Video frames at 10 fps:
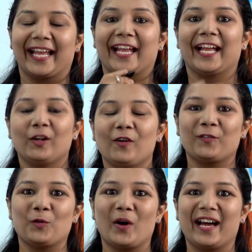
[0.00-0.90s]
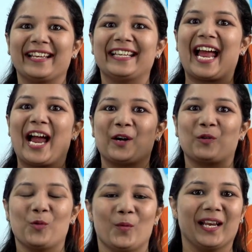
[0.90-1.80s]
Hello everyone
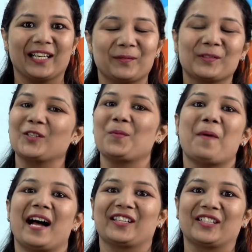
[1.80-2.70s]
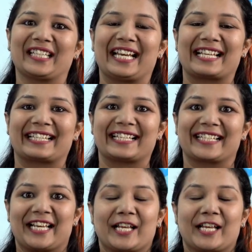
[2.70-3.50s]
and welcome to Bhanzu classes.